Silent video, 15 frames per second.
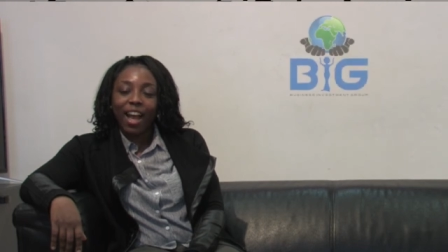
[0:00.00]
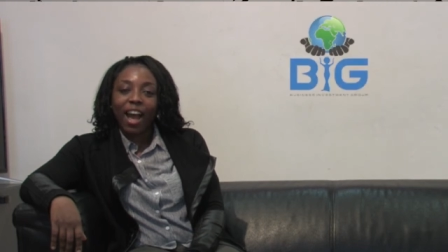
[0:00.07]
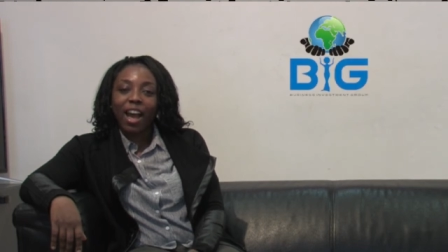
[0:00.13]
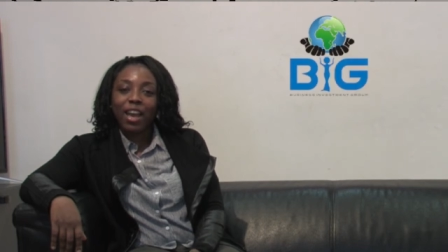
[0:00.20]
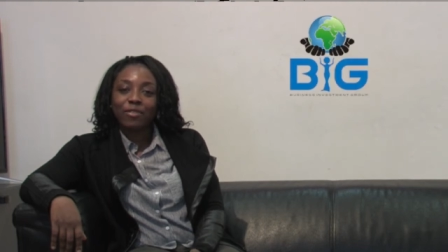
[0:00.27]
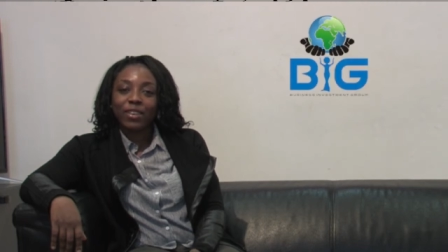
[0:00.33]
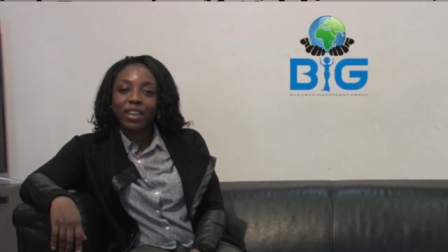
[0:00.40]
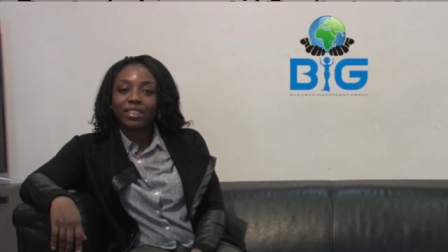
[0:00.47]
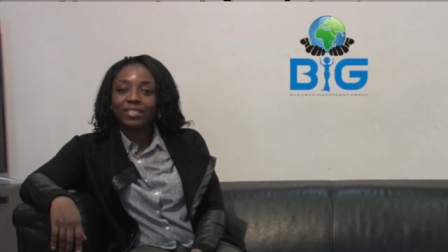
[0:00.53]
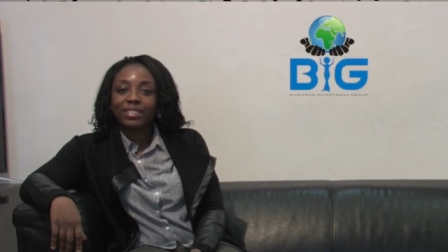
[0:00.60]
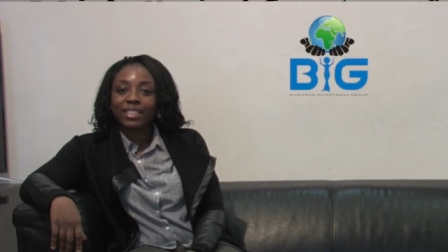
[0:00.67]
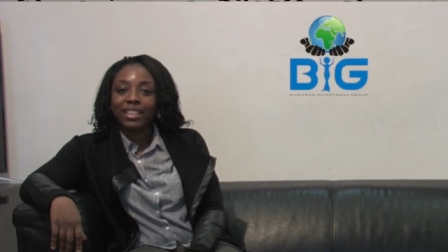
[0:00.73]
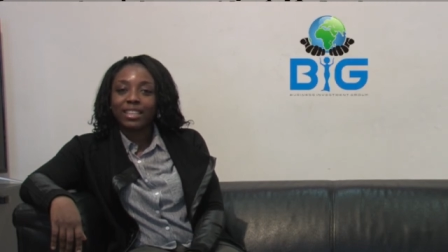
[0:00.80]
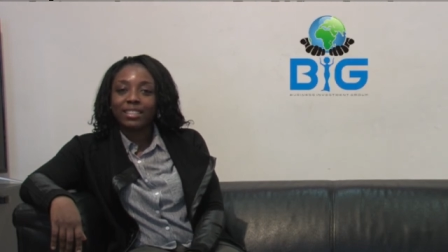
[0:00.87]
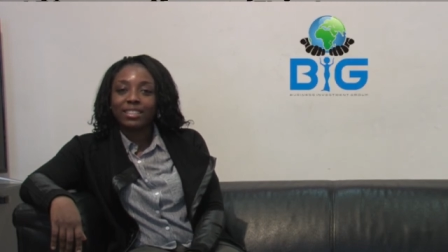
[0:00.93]
I found
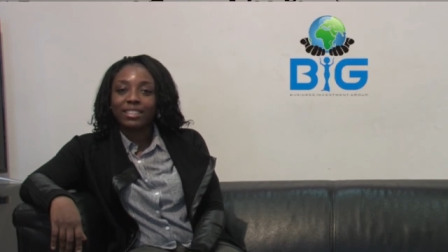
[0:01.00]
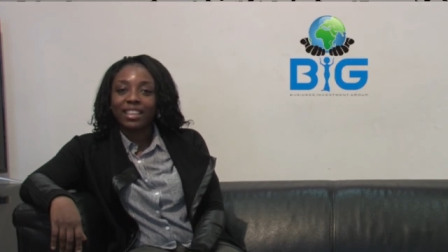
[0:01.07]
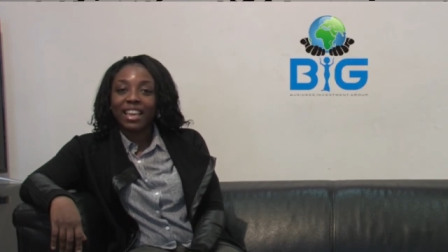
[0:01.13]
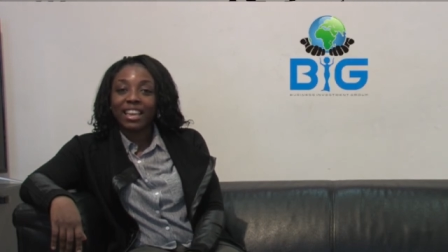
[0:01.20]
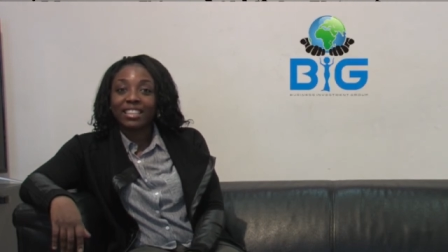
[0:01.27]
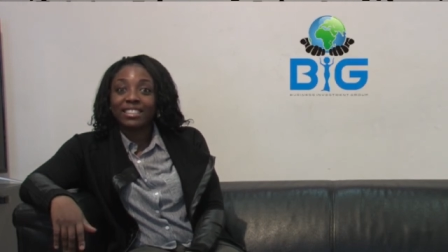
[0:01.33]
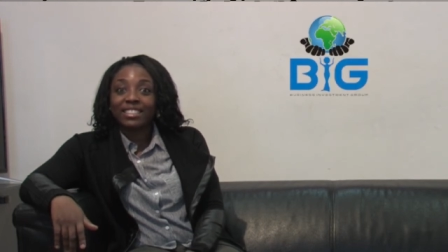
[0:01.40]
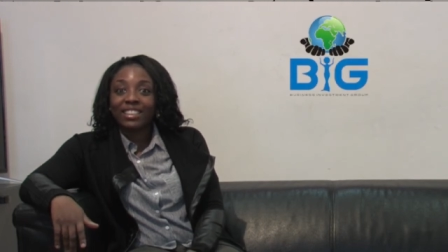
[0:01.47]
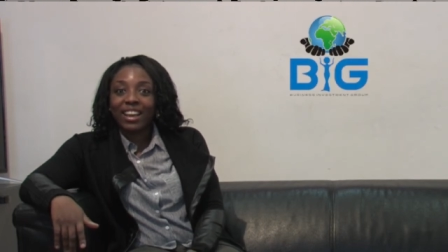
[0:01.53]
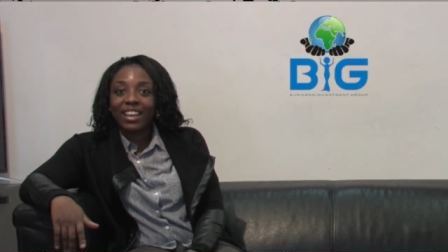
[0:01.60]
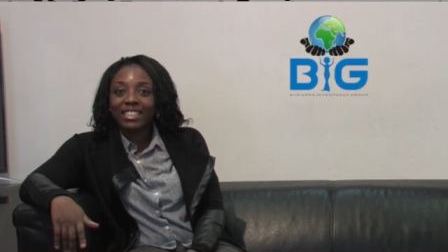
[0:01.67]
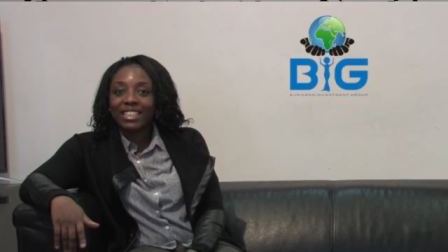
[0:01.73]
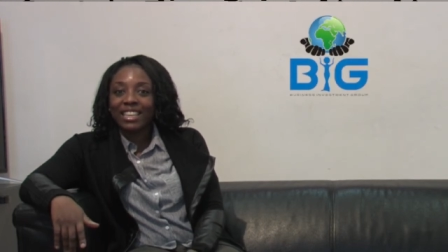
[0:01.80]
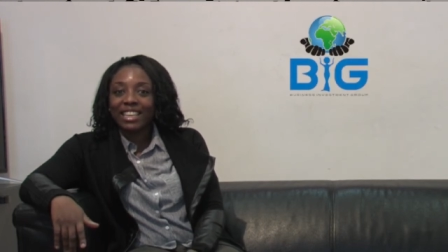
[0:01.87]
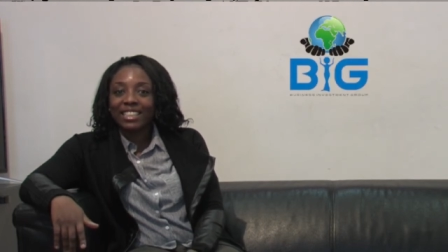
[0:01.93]
it
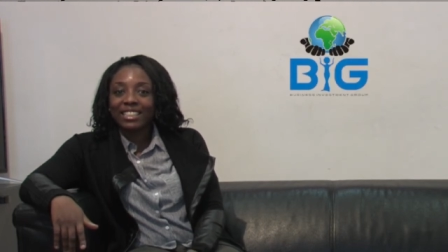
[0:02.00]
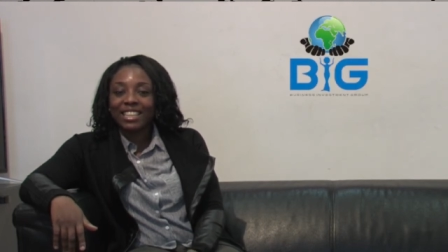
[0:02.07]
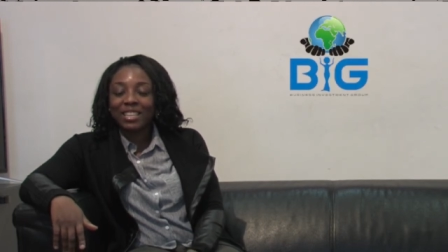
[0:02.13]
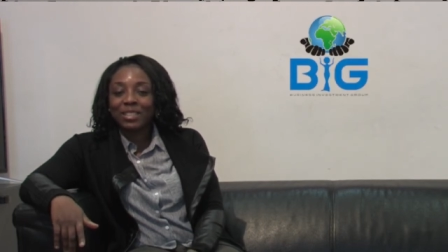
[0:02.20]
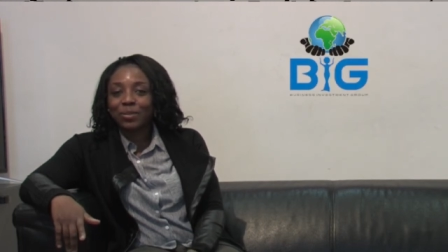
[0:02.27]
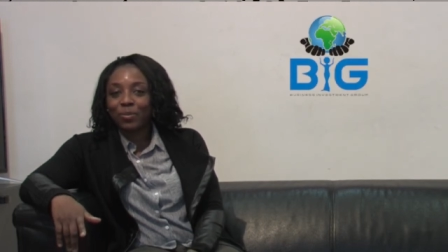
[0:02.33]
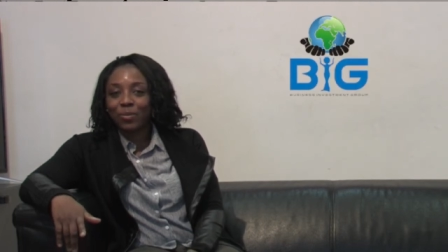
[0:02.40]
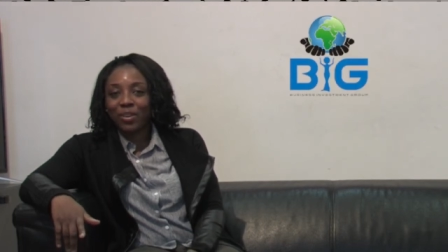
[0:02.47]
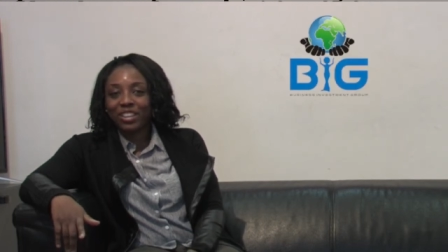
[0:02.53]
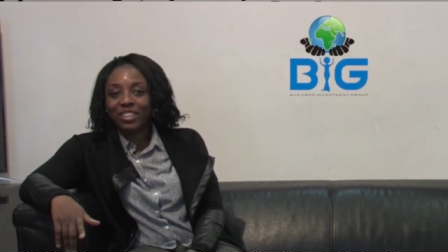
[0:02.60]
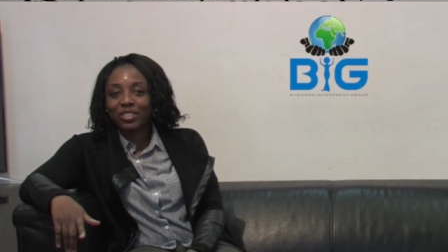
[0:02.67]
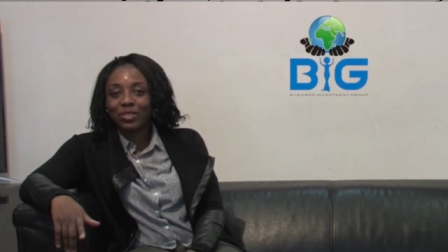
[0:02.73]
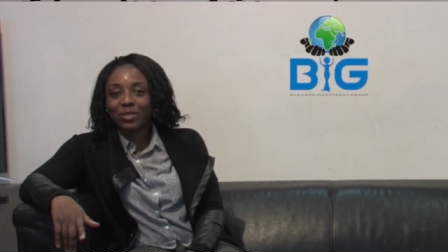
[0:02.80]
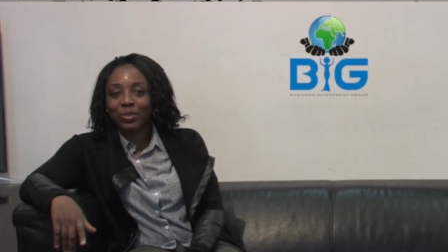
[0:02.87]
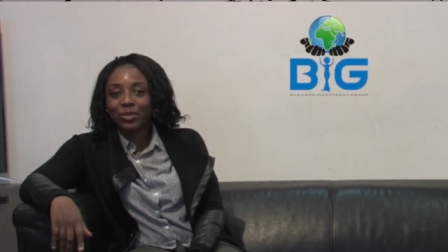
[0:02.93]
exciting,
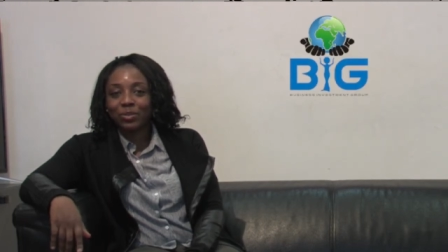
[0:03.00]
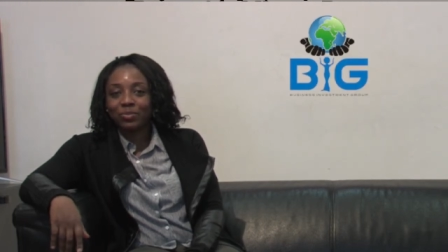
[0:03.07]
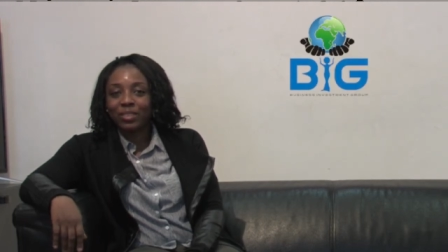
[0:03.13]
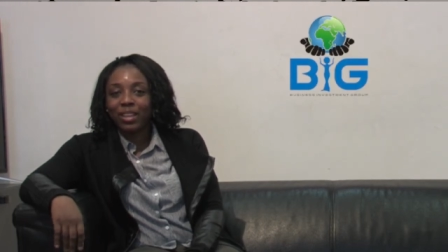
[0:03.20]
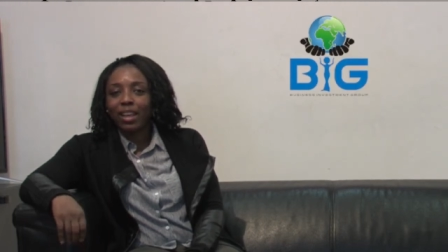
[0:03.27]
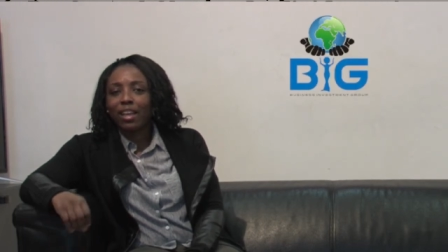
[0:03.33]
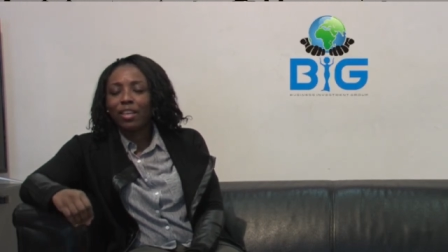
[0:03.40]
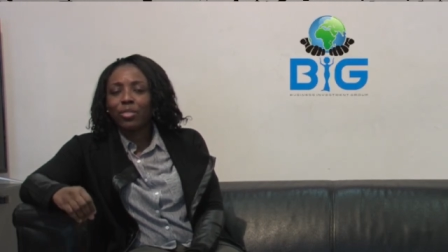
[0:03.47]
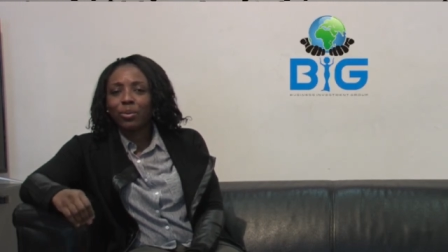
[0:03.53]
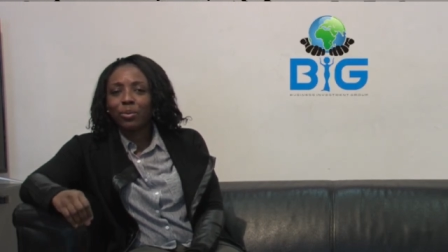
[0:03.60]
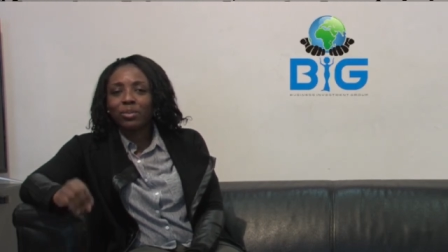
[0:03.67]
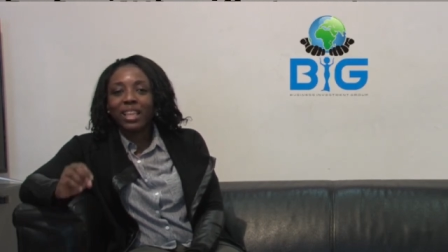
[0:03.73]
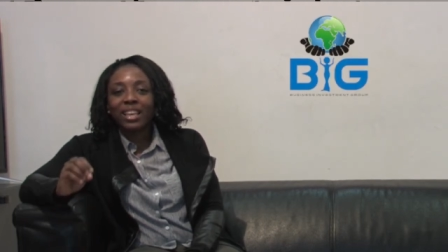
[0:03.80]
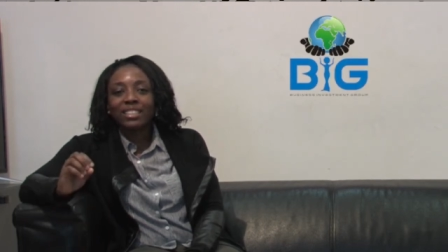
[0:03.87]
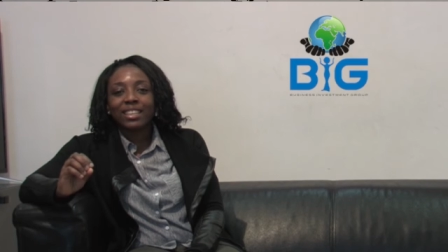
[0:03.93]
inspirational, and
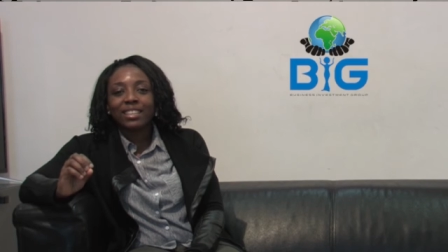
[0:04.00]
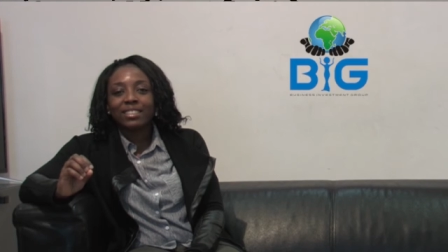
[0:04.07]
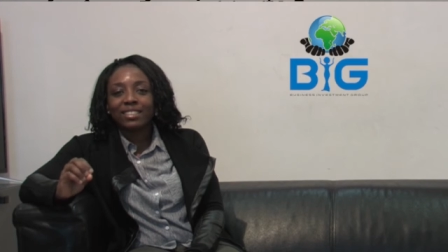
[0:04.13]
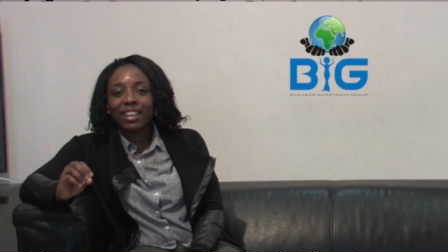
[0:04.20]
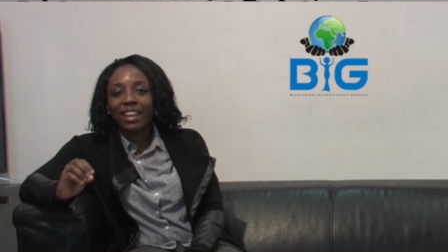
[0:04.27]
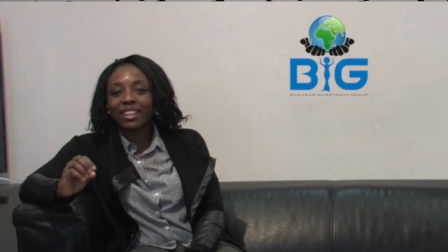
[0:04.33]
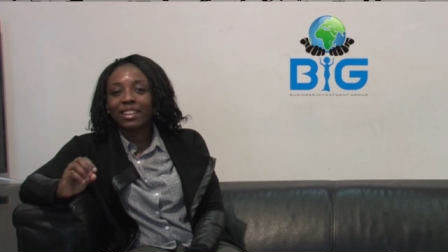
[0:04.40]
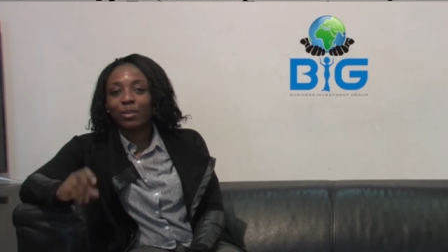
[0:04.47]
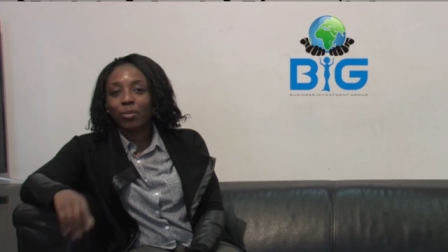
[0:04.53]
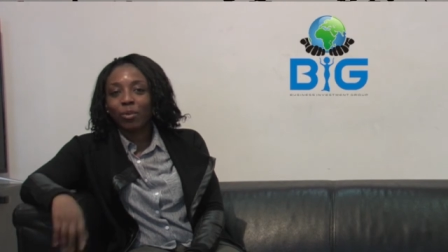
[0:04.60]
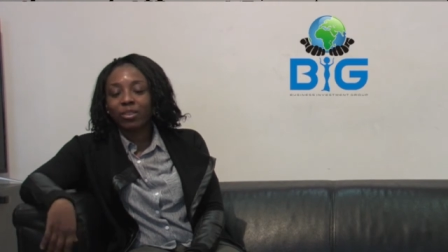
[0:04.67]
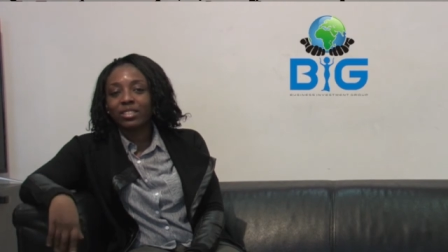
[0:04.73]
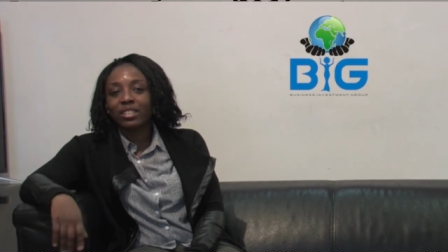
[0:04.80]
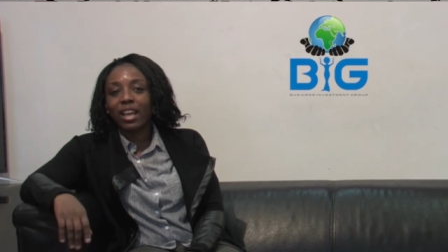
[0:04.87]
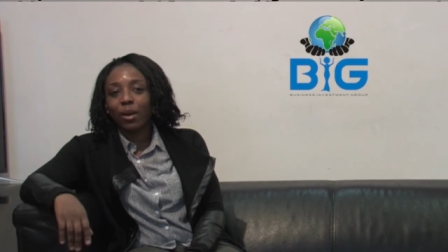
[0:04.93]
thought that's exactly
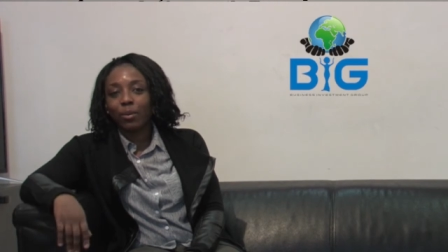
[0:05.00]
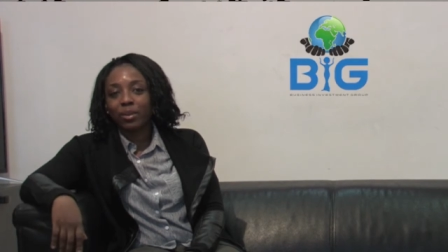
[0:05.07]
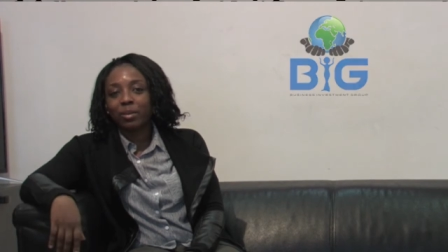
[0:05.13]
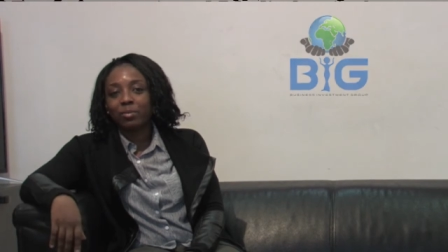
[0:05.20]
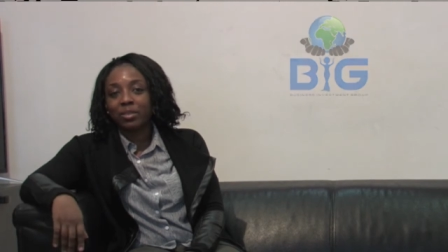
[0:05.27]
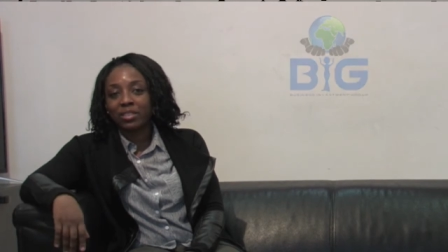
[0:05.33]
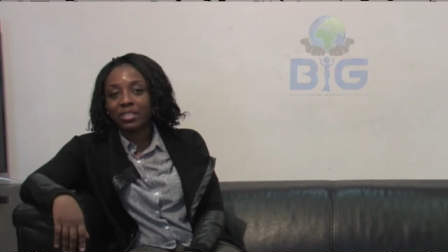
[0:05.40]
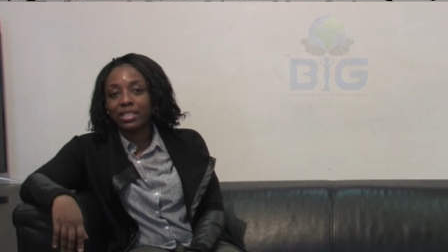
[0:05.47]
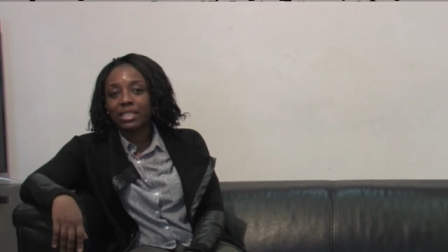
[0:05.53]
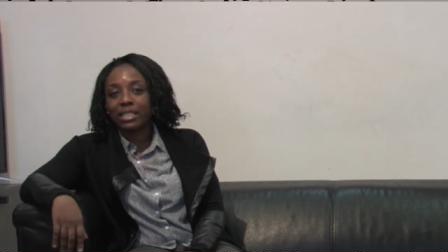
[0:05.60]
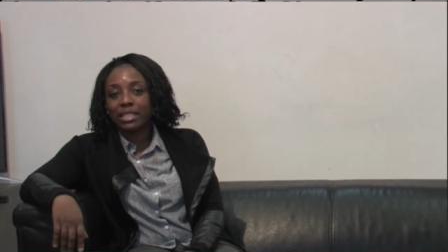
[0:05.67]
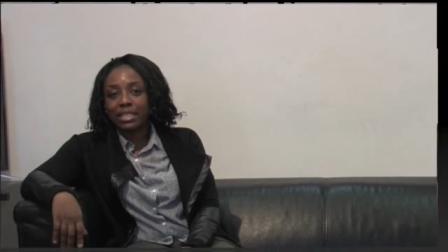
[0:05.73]
what our community